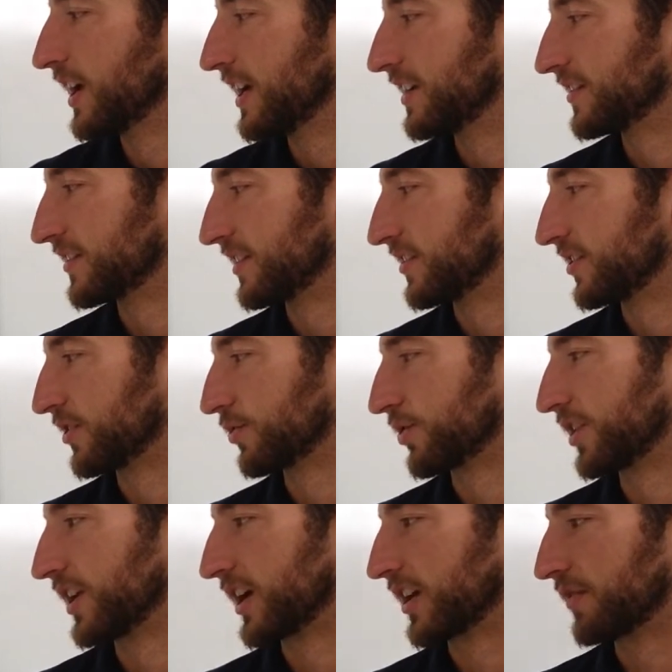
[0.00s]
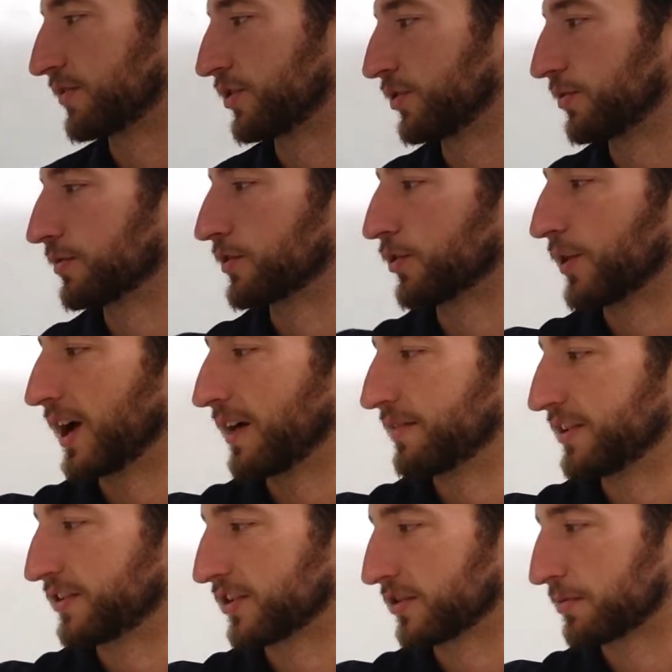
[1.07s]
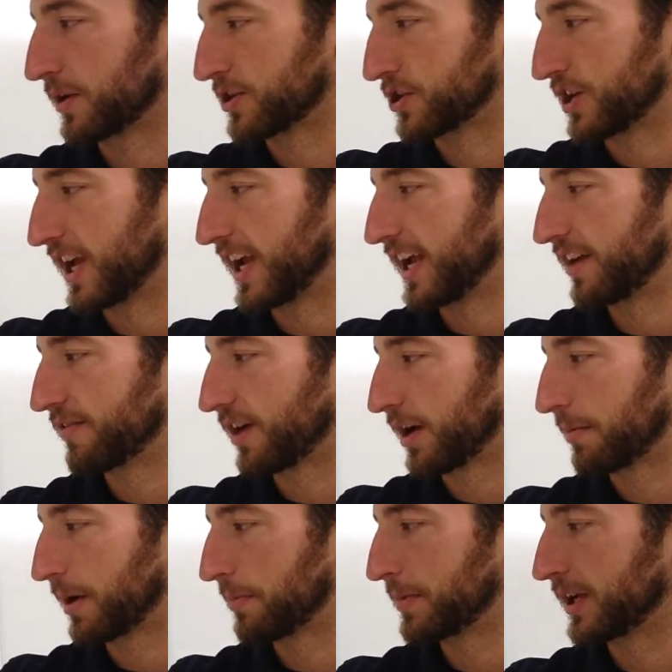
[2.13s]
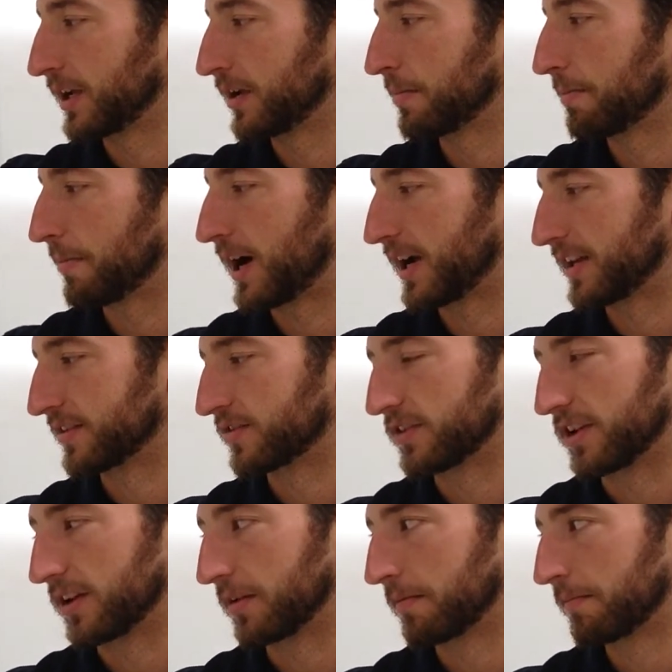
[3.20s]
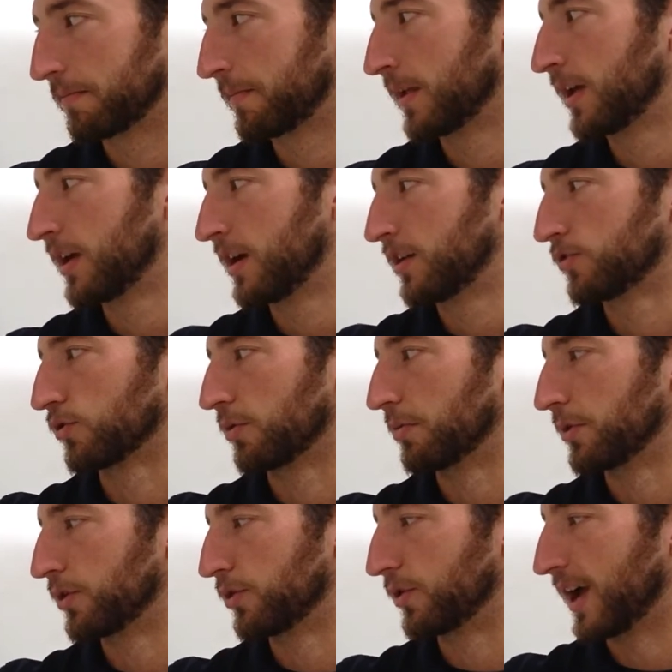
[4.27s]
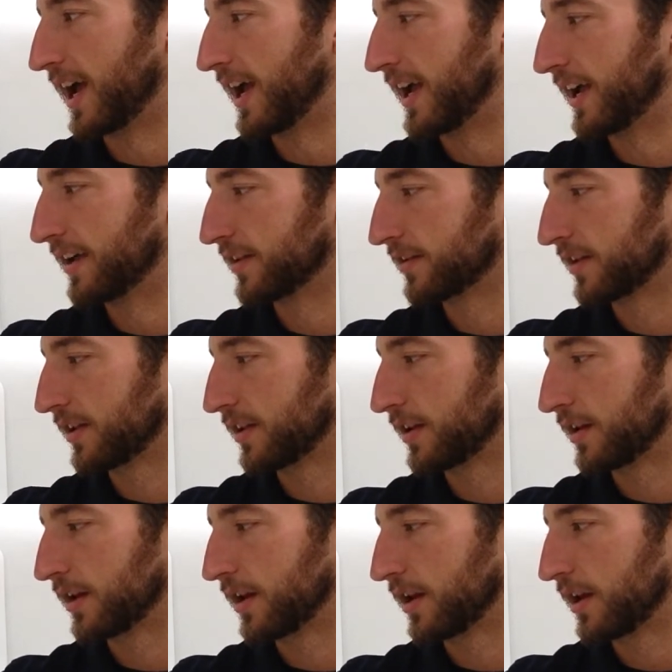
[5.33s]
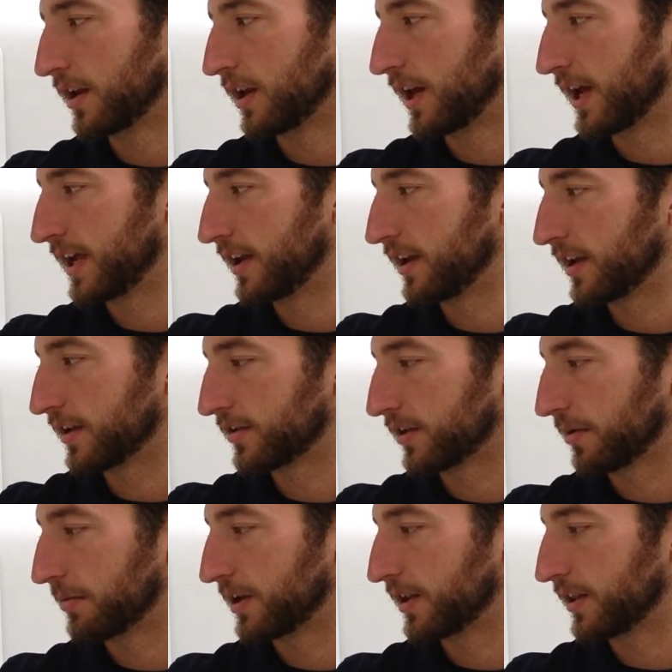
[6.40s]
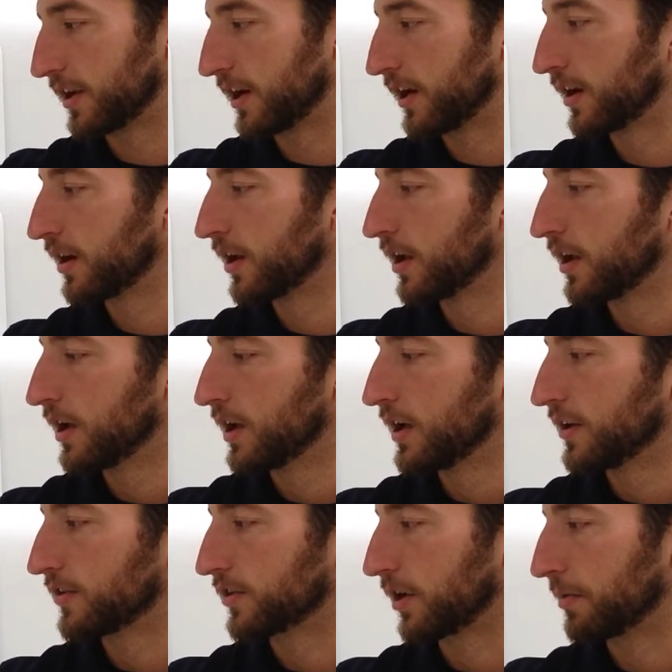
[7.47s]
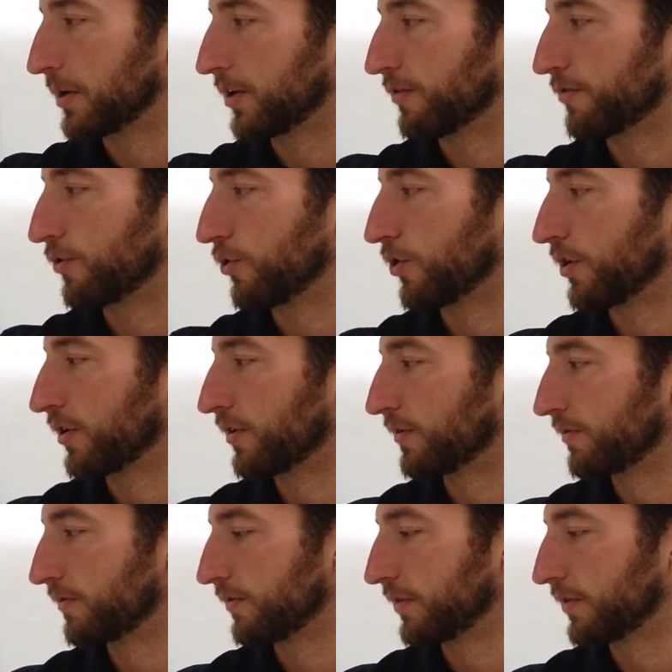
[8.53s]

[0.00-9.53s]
and c is equal to negative 2. So we have this expression a divided by b minus c. So what I'm going to do, a is then 8, I sub it in there, sub in a 4,